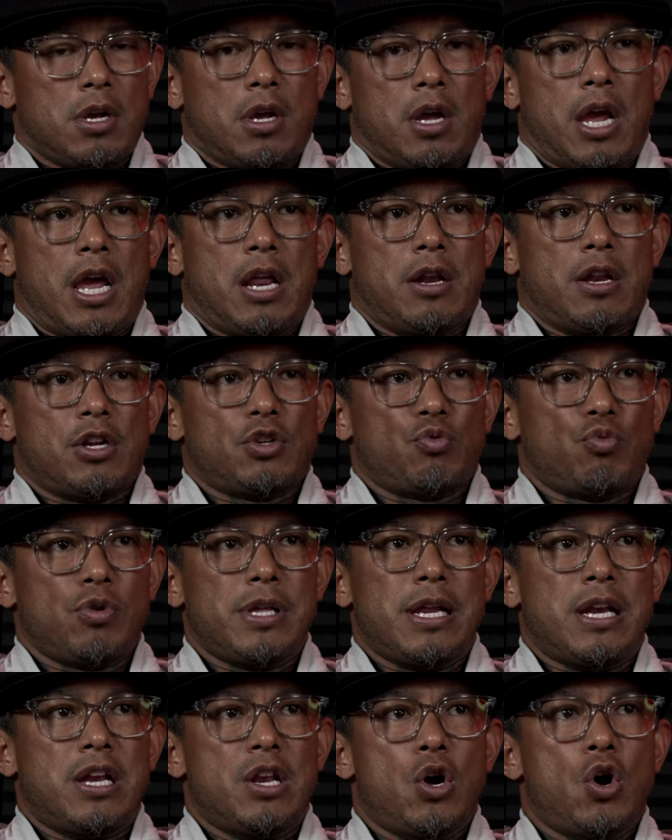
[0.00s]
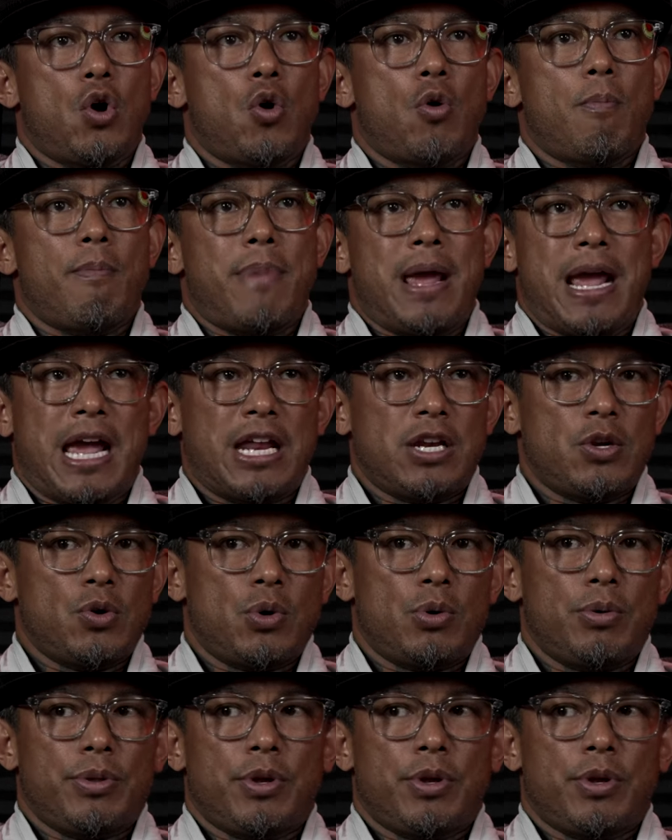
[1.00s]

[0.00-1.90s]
and there's really no manual.